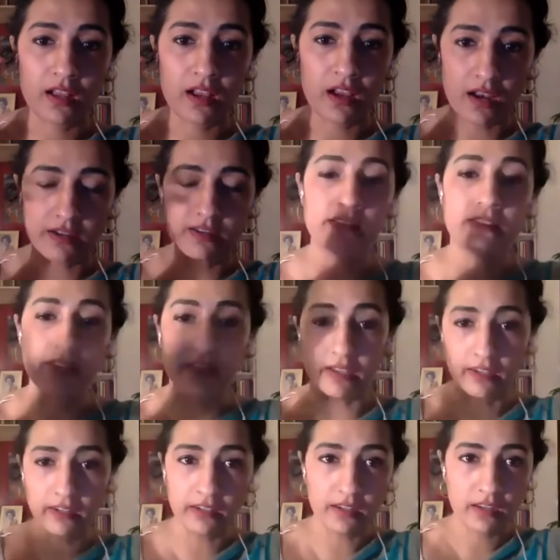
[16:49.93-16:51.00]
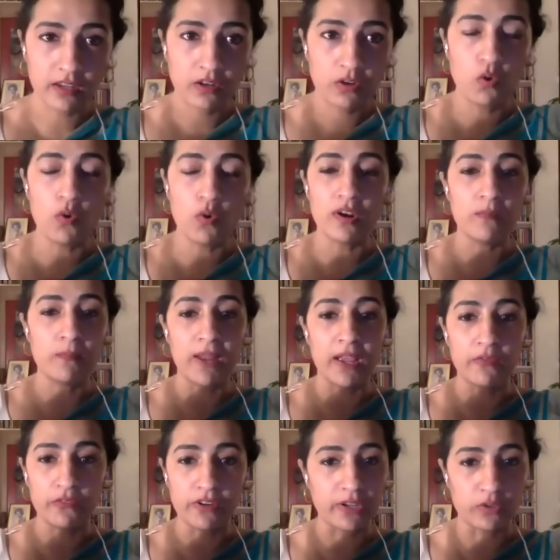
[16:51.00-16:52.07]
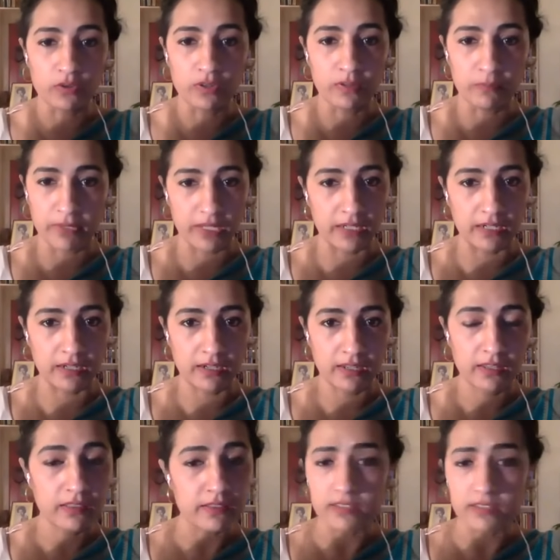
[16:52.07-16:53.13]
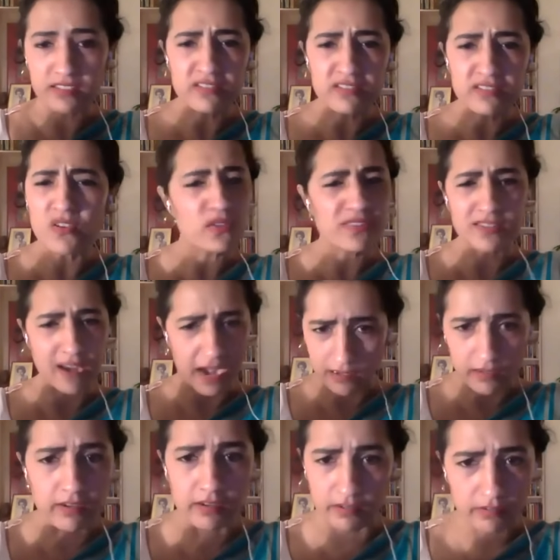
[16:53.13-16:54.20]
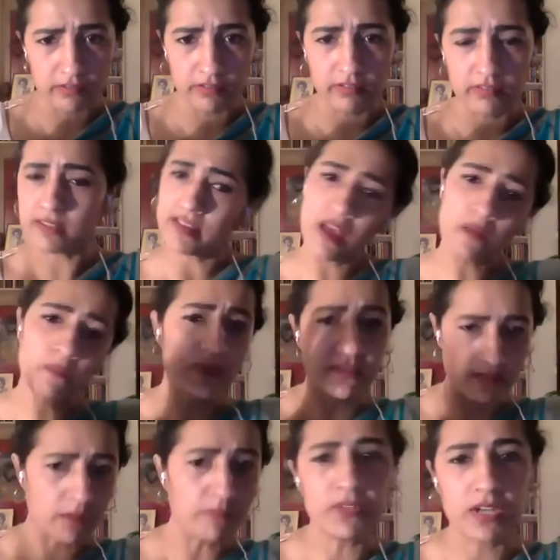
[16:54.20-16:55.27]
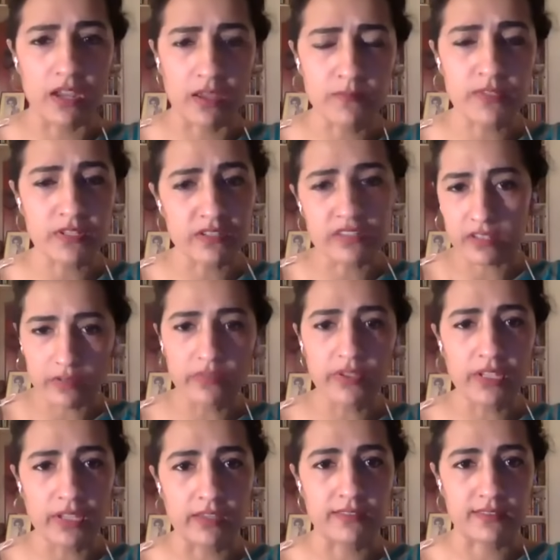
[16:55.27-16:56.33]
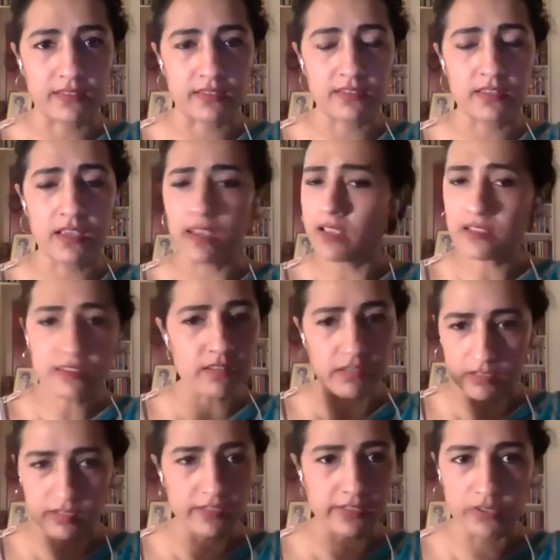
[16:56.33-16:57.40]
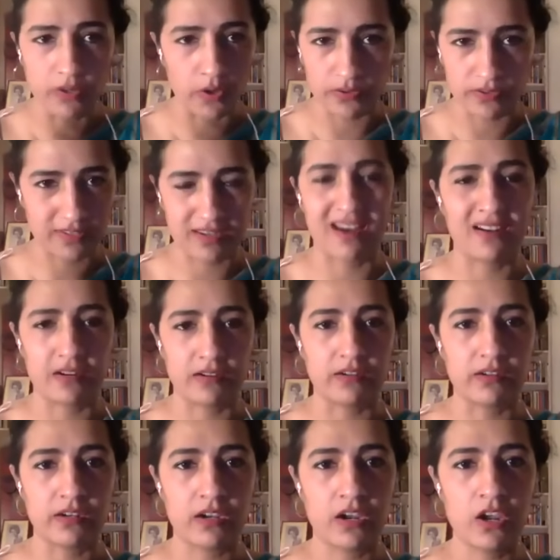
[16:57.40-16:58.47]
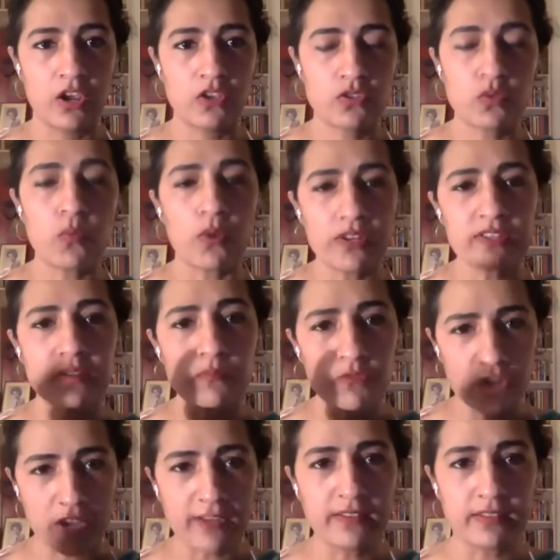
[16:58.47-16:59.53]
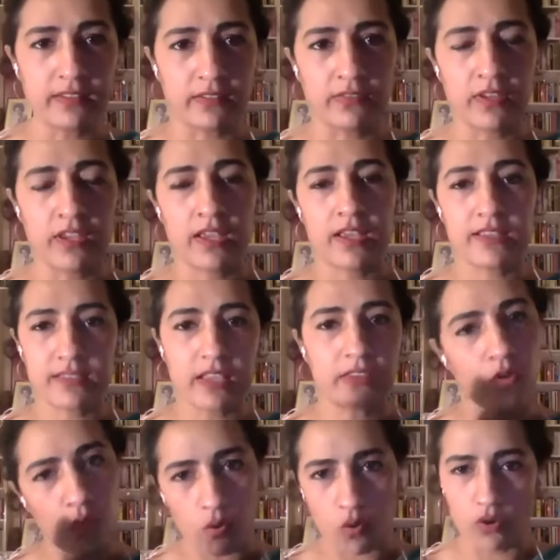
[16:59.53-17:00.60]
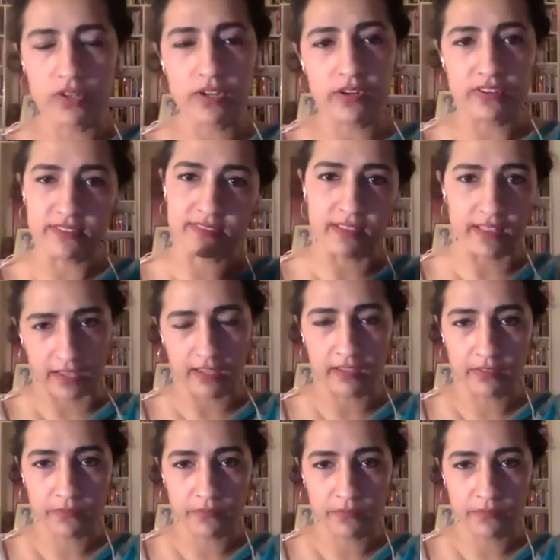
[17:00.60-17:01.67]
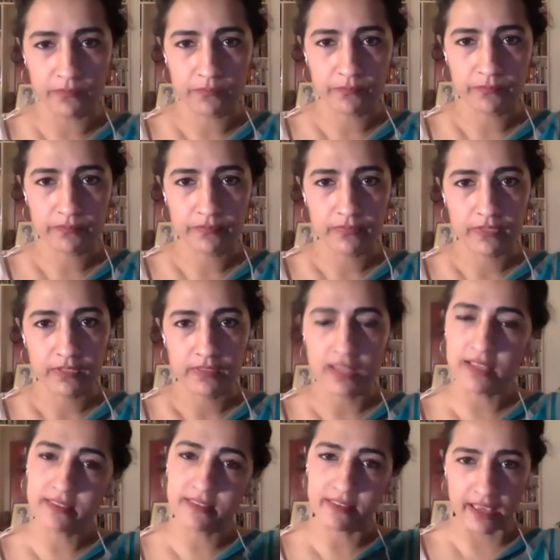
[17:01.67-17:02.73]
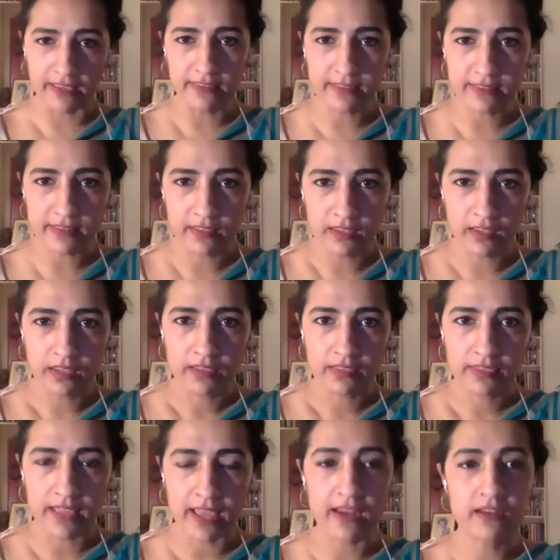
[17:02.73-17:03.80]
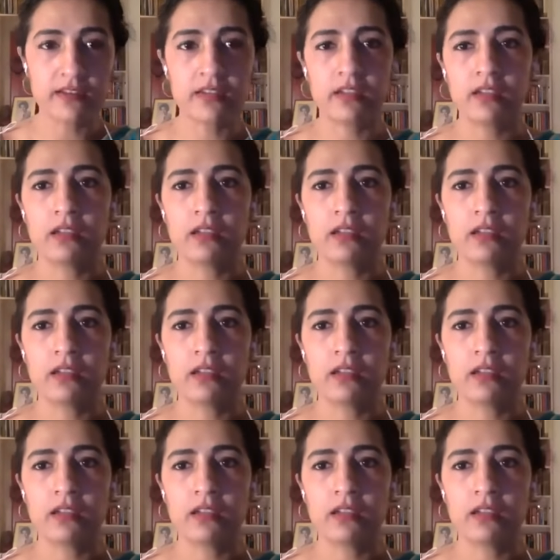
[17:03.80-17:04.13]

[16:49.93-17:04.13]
until they go and apply for regular bail. This is not standard. This happens sometimes in deserving cases. It's certainly not standard. So what is objective is that the order is there that says that